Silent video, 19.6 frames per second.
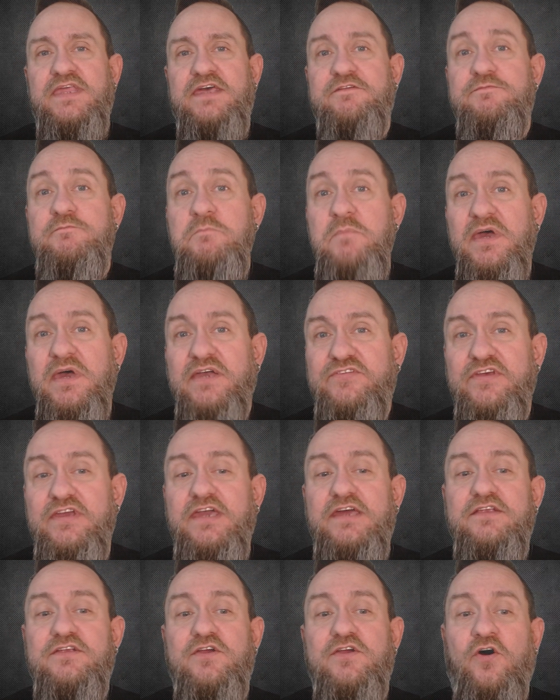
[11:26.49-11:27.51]
If mixing
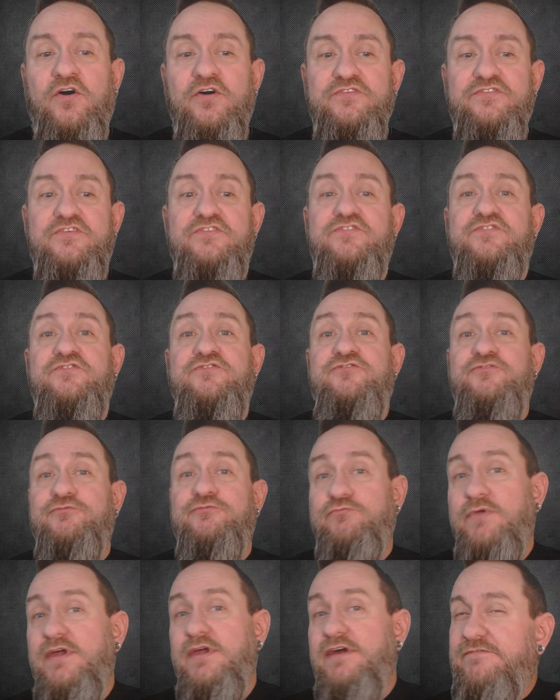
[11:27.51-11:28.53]
it causes
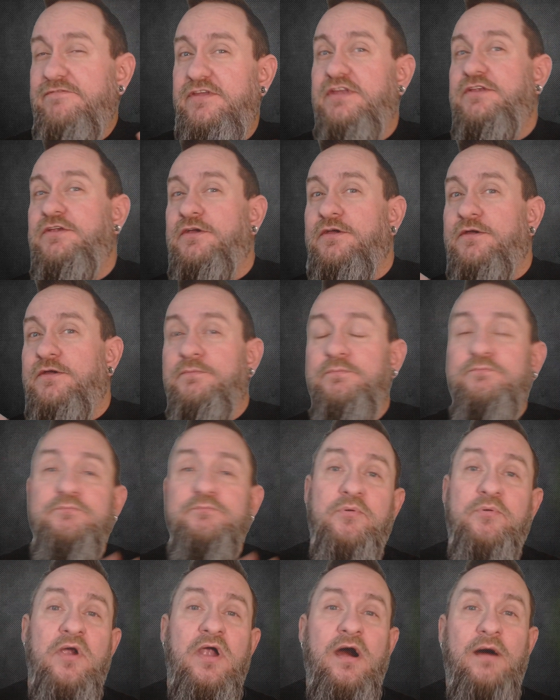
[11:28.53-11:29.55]
drift in your
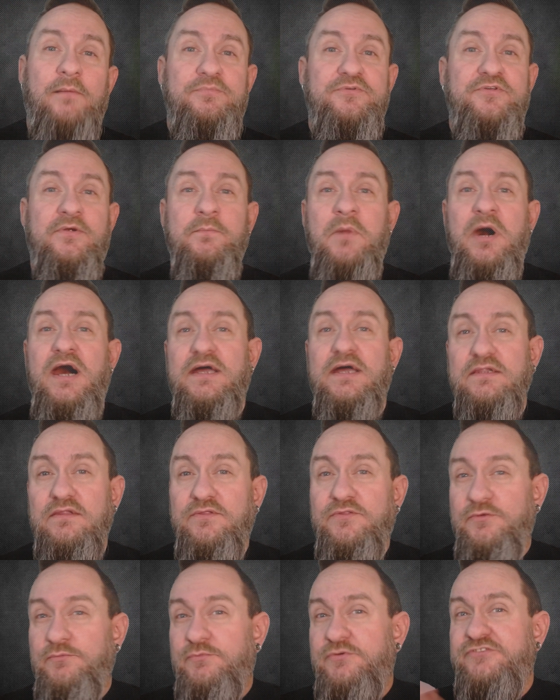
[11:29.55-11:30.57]
prompt or model
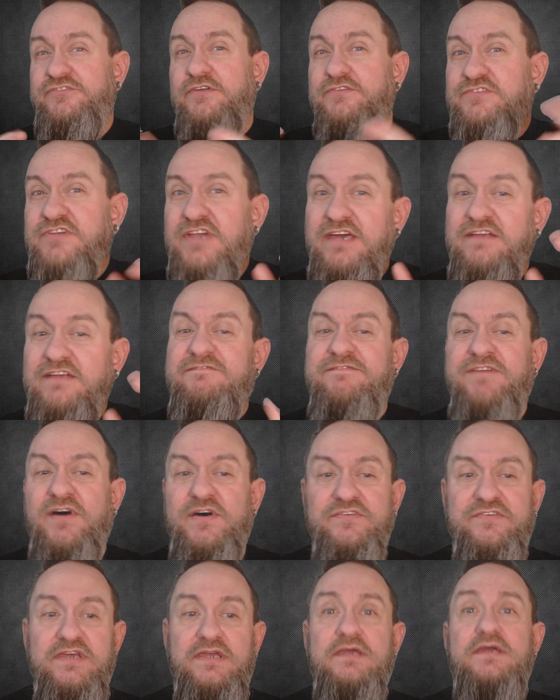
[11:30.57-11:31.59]
and the results get
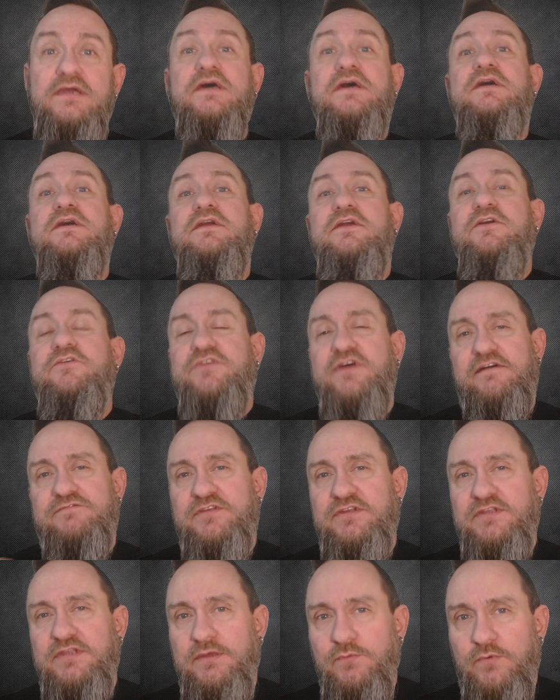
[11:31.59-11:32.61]
fuzzy, you
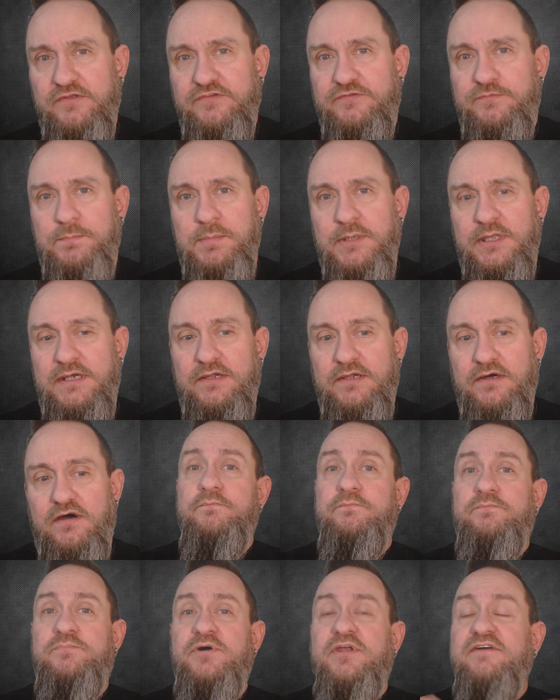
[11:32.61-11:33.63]
definitely want to split it off.
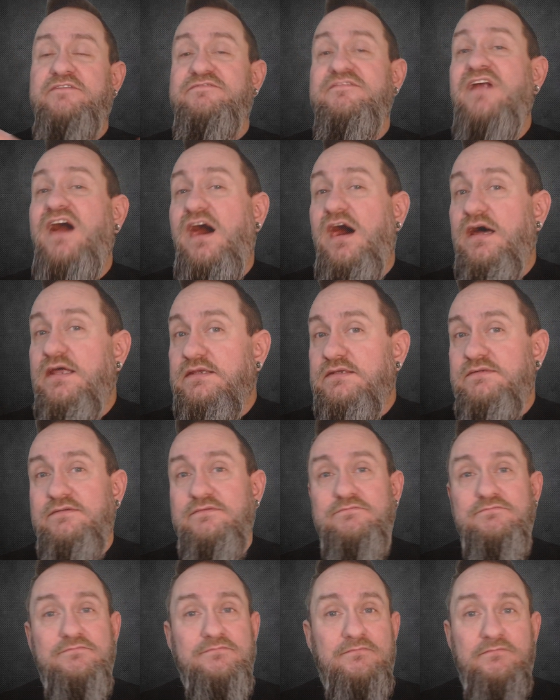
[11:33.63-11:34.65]
But if not,
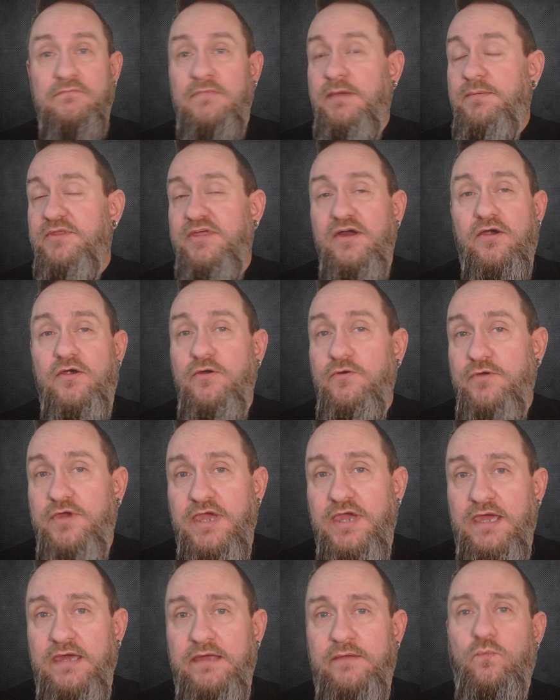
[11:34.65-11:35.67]
maybe they are
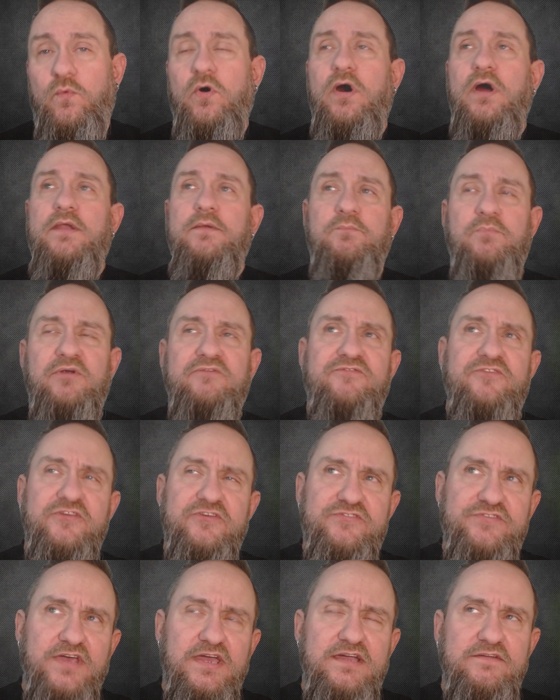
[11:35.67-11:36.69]
okay in one. But for the
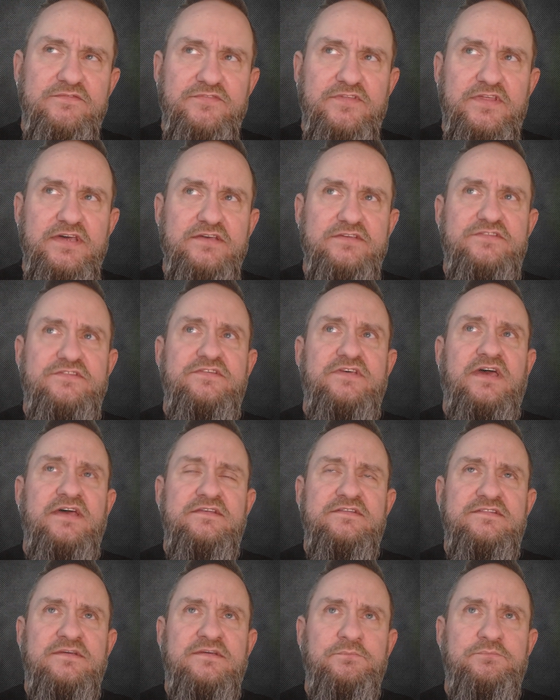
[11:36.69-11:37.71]
sake of this and
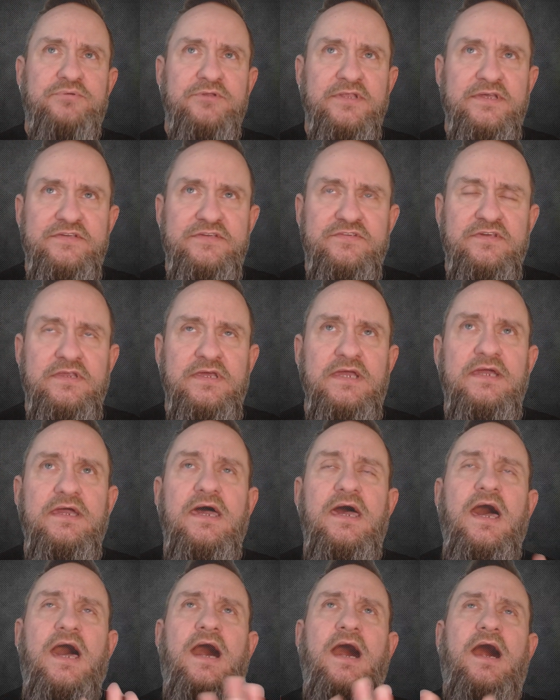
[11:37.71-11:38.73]
simplicity,
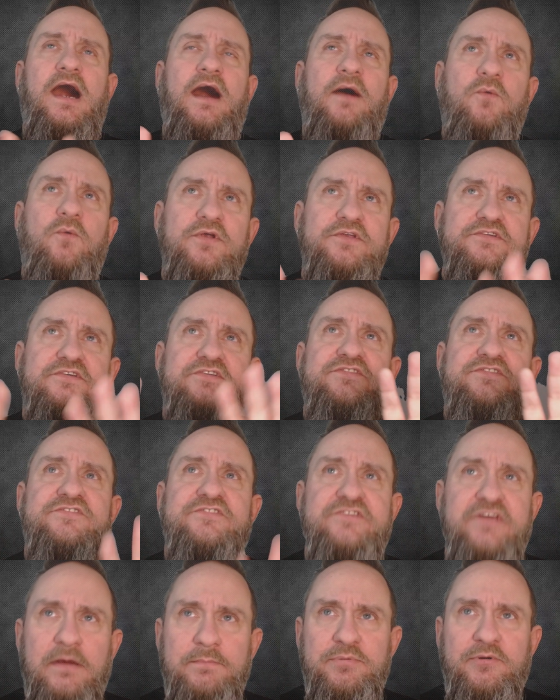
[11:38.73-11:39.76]
I want to
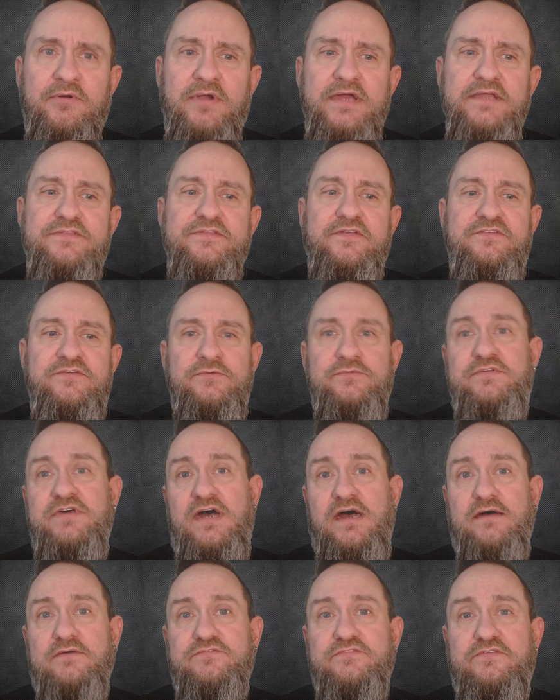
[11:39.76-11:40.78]
separate the two
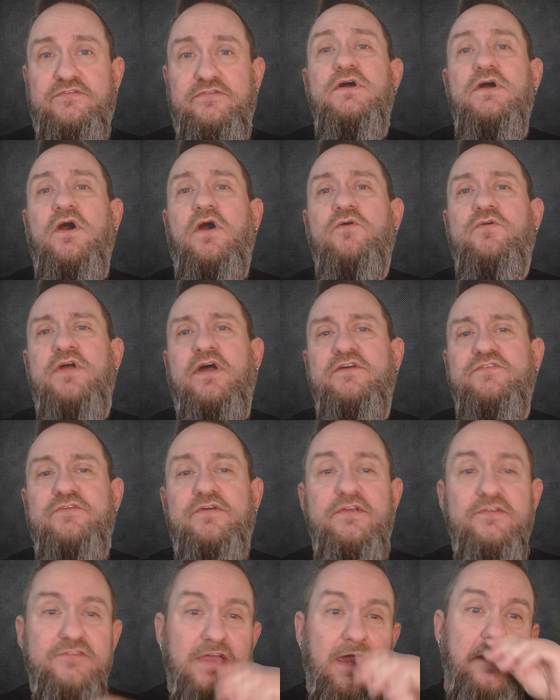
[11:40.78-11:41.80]
tasks. Okay, so
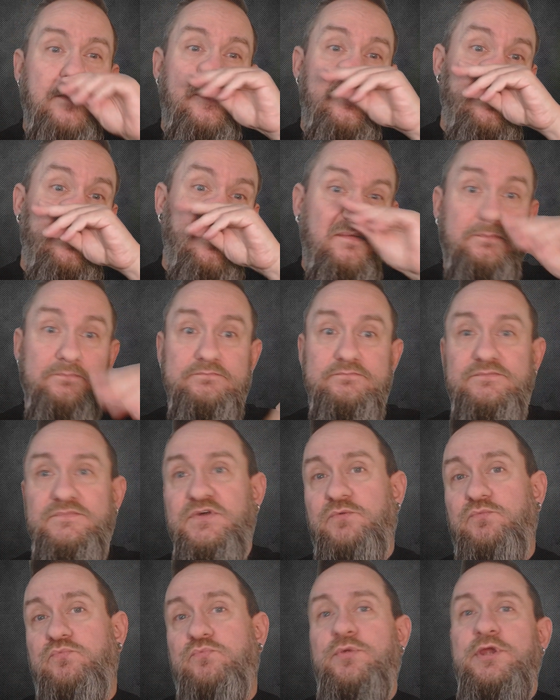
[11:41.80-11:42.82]
here's kind of the
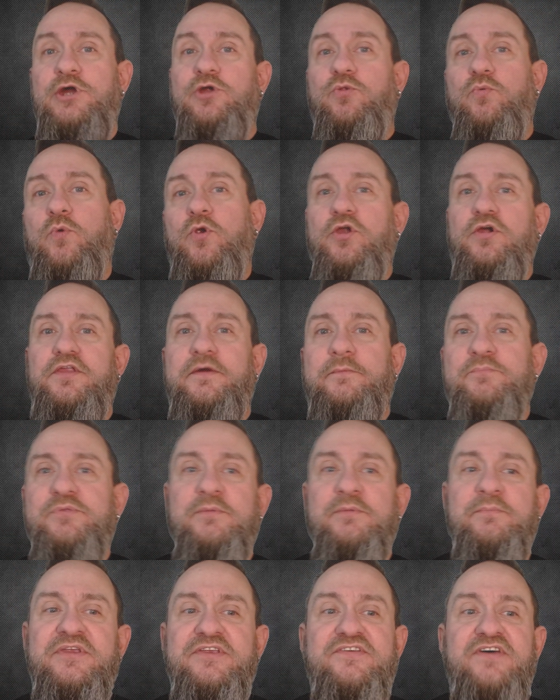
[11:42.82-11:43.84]
real world
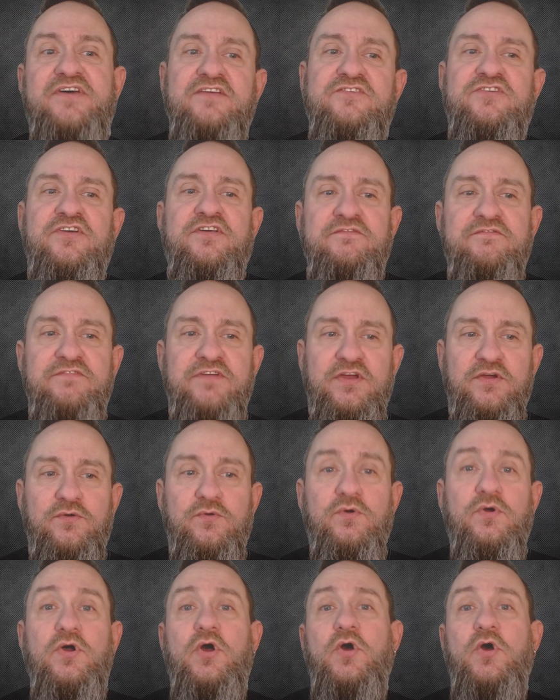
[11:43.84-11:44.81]
implementation view.